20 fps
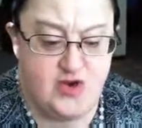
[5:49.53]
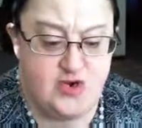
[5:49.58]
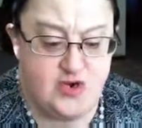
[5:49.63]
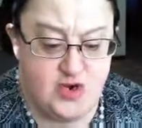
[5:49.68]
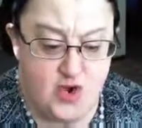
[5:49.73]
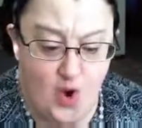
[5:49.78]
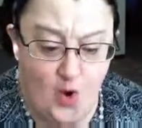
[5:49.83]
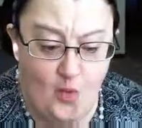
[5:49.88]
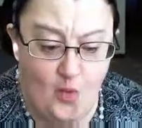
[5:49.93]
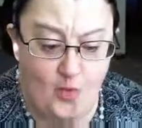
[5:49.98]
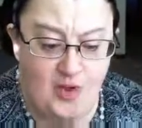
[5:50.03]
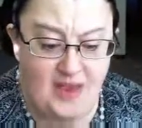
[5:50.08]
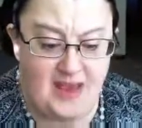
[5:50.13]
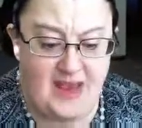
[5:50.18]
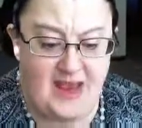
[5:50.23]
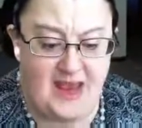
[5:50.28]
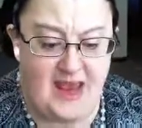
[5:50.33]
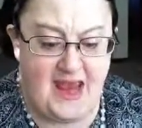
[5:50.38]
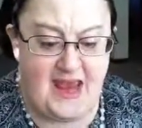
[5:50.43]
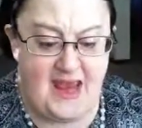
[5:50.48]
No one
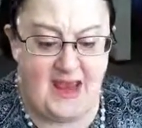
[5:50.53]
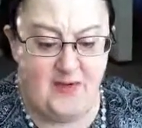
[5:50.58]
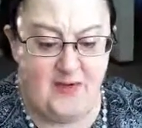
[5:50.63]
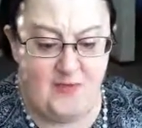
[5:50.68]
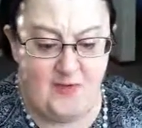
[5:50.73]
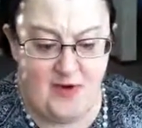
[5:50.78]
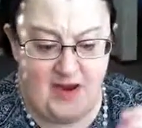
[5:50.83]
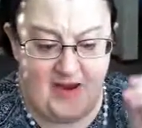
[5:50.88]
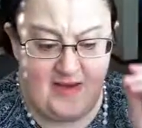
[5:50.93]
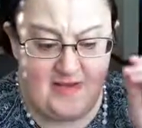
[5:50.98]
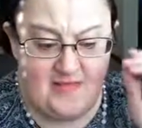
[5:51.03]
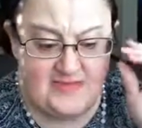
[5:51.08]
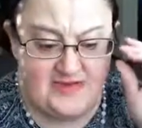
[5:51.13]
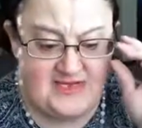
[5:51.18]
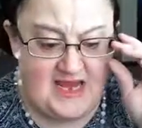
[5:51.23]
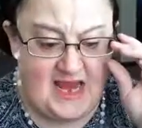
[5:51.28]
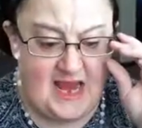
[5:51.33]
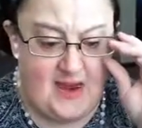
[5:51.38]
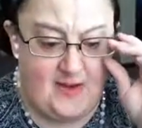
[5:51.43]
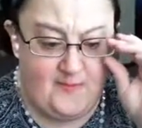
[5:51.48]
in Abraham's
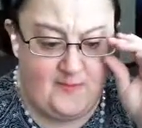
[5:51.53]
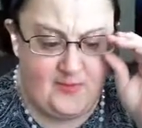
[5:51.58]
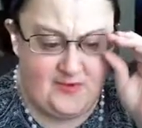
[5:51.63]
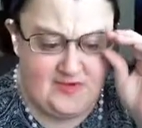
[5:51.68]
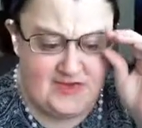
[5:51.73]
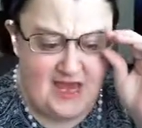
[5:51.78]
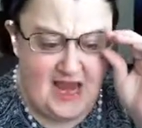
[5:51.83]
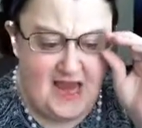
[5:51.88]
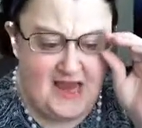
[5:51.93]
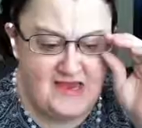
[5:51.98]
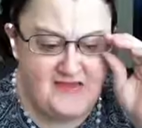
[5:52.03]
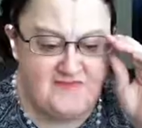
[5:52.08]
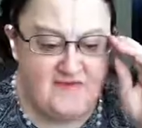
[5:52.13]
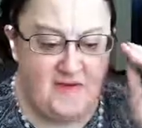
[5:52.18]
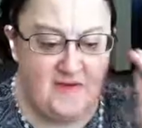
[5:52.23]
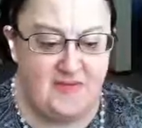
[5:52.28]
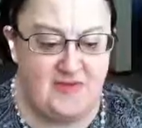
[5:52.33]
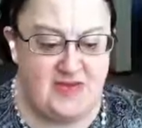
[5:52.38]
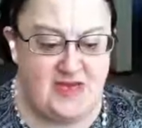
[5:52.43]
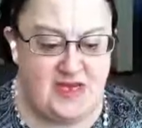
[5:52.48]
camp was
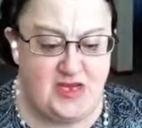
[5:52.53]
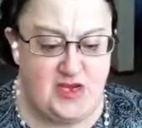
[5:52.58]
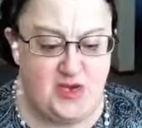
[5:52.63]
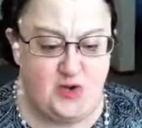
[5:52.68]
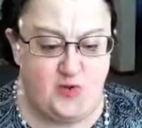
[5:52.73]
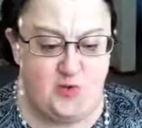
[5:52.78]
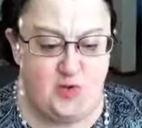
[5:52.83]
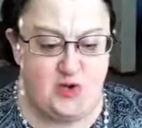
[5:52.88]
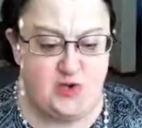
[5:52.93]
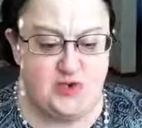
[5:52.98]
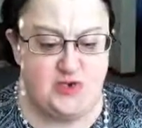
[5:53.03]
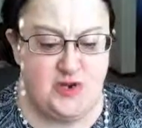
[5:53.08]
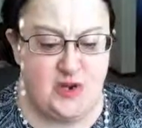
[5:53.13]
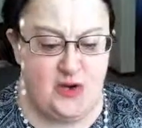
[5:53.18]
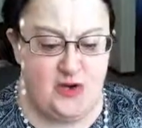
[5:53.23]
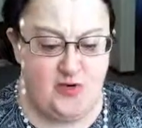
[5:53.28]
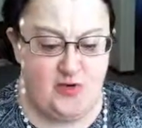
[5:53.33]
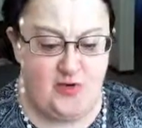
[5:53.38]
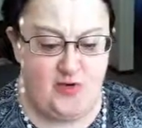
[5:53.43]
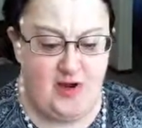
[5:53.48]
satisfied with the situation
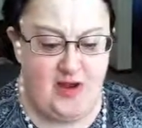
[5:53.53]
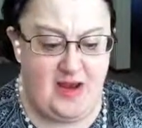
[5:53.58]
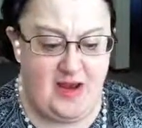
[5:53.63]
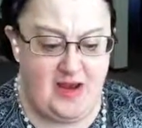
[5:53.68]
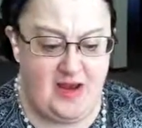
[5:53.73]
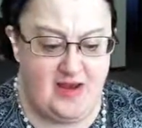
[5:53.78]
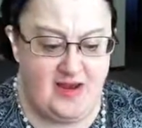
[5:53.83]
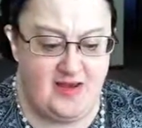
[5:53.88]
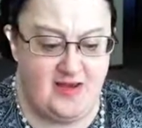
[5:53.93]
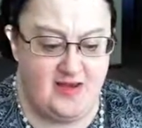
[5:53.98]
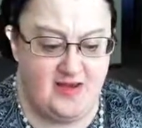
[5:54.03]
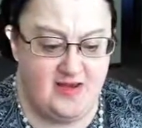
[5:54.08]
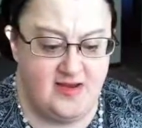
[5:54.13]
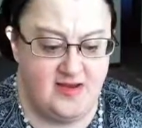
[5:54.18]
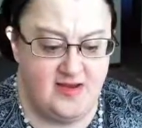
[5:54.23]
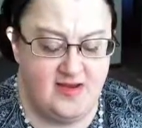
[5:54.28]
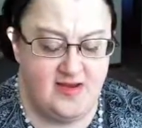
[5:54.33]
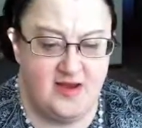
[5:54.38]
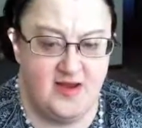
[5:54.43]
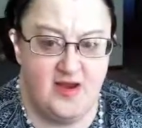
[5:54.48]
they created.
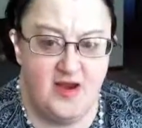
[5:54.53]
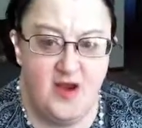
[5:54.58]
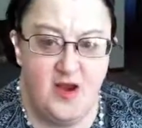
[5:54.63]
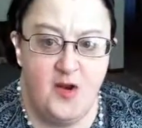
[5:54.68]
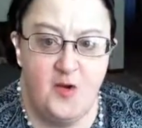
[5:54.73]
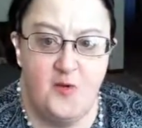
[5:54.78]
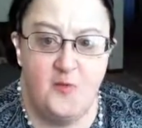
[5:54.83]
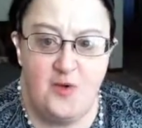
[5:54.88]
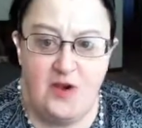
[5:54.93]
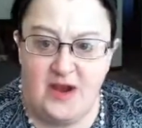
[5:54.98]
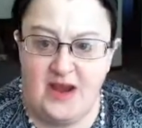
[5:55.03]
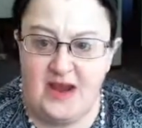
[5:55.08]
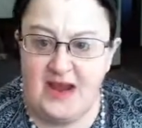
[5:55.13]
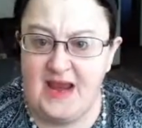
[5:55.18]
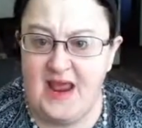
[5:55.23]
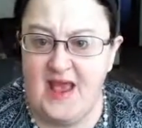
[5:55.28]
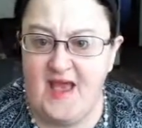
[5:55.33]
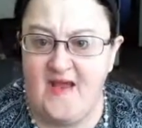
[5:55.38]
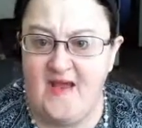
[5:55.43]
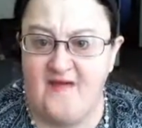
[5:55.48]
We
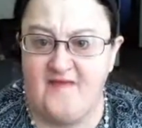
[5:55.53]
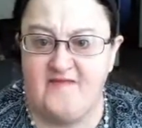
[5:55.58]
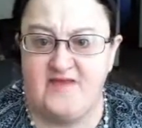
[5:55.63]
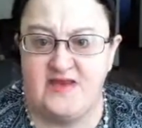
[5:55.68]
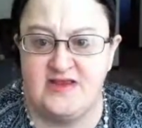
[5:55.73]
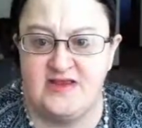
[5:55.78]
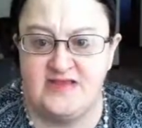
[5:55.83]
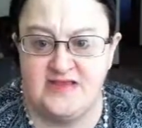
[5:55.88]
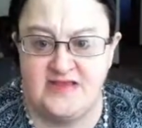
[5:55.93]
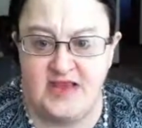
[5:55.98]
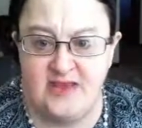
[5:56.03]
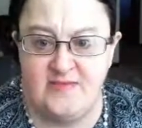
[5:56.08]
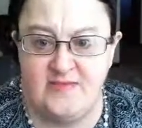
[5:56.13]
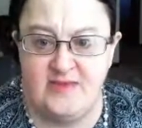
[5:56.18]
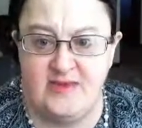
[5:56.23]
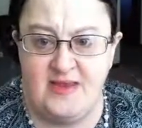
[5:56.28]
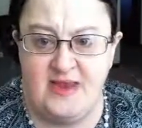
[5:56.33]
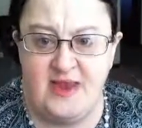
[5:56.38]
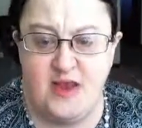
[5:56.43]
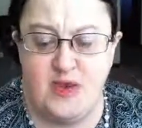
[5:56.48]
can have
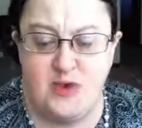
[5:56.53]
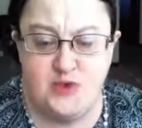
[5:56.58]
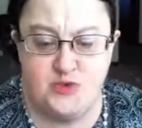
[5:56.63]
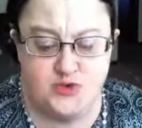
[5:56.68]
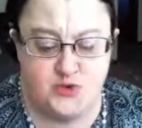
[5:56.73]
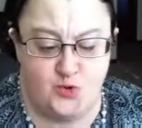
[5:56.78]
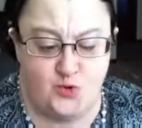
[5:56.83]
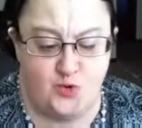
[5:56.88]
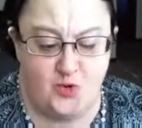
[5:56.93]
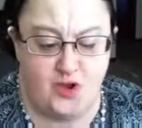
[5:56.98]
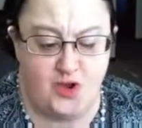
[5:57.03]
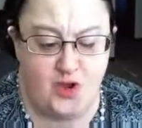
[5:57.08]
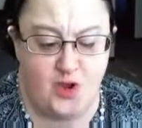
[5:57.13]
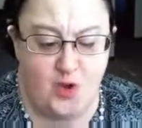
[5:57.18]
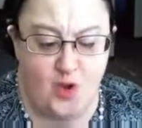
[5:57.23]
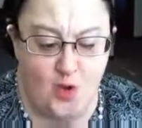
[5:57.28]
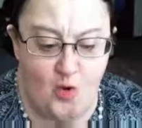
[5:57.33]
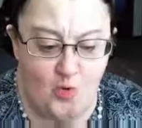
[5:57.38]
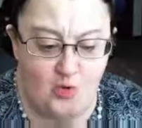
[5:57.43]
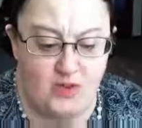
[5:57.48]
contentment and joy
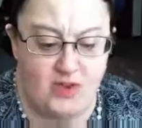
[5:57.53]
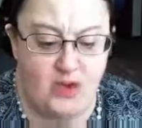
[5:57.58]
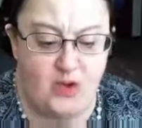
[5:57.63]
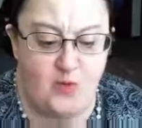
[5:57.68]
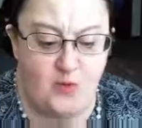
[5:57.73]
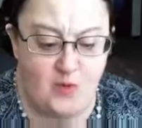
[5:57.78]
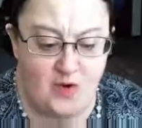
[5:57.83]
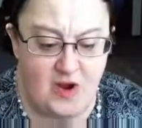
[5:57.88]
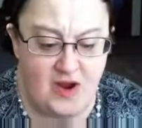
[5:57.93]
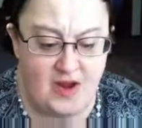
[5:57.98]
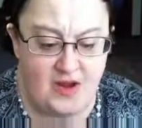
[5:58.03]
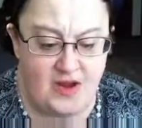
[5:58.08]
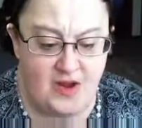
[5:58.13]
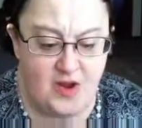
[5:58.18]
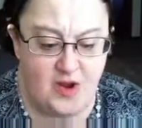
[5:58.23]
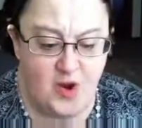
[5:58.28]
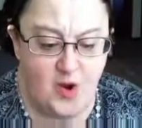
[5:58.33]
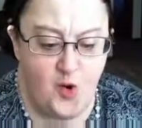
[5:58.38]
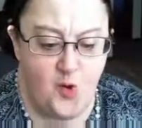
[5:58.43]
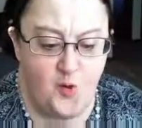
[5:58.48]
only when
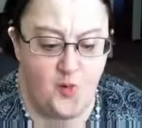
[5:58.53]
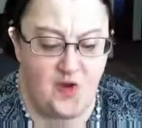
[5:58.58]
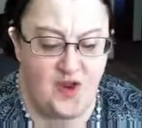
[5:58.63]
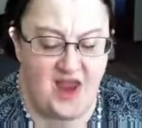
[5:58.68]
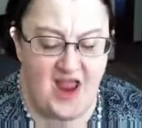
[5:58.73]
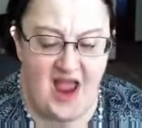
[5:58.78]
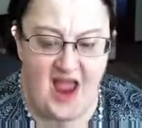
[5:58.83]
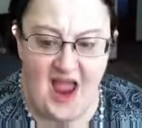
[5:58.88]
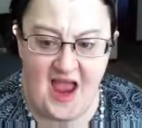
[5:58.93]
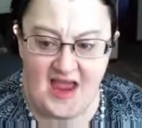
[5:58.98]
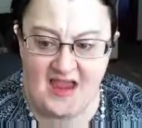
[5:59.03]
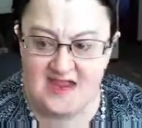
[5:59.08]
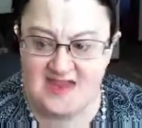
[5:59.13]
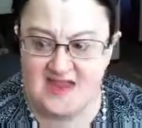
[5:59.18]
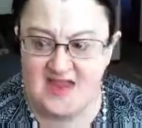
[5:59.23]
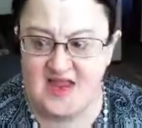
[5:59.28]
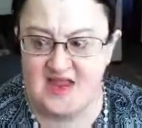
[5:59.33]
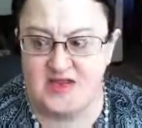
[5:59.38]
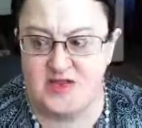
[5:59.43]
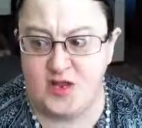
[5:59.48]
we
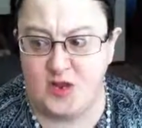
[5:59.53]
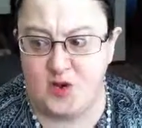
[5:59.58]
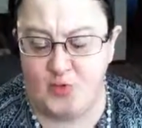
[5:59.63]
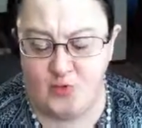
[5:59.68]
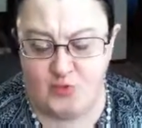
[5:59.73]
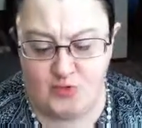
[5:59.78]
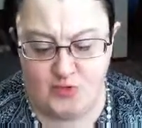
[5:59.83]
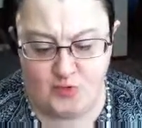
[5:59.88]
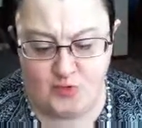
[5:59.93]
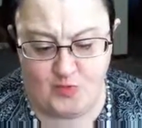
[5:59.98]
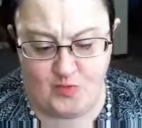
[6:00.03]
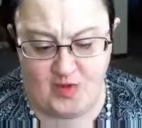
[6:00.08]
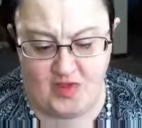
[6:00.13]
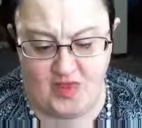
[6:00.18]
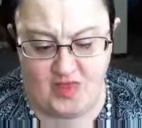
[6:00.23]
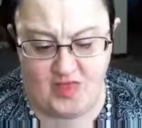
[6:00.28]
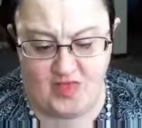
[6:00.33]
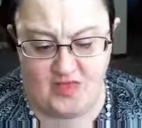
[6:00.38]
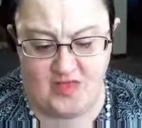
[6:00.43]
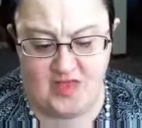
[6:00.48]
access the Lord's
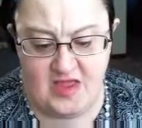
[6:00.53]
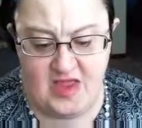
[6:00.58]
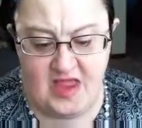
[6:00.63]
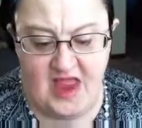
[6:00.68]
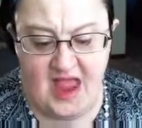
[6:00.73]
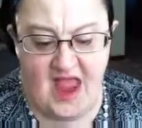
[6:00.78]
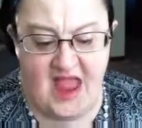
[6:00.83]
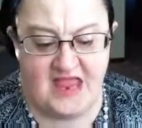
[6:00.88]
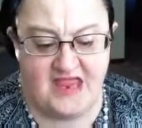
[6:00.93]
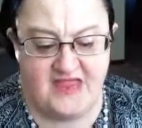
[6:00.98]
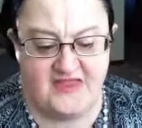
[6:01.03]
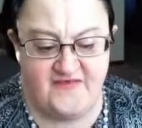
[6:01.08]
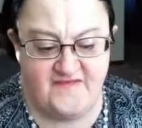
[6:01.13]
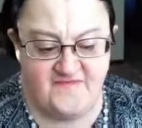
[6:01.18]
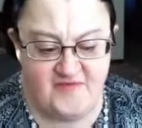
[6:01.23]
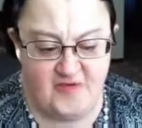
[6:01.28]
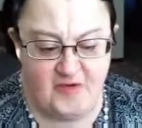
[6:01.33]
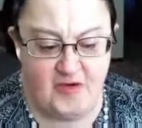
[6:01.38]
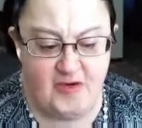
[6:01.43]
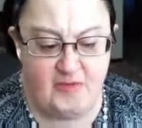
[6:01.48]
will at the
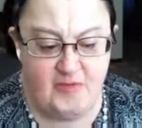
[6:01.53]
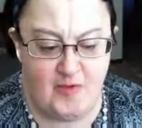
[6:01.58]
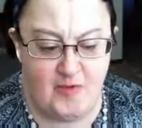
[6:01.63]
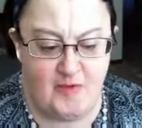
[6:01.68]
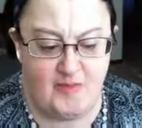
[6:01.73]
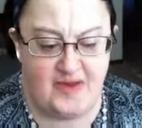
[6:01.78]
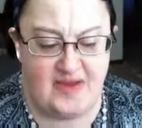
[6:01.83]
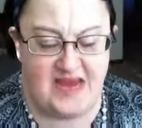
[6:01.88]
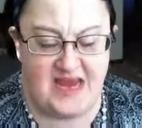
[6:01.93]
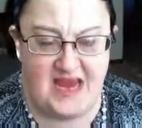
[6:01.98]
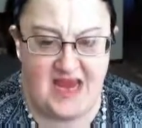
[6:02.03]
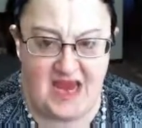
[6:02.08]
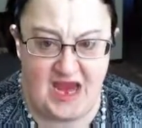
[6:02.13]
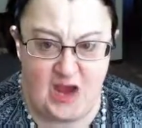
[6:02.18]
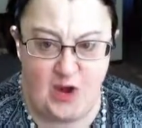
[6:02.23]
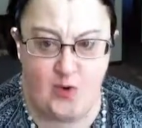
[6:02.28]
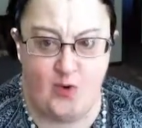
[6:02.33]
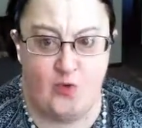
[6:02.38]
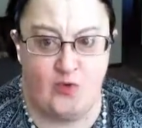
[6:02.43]
very moment He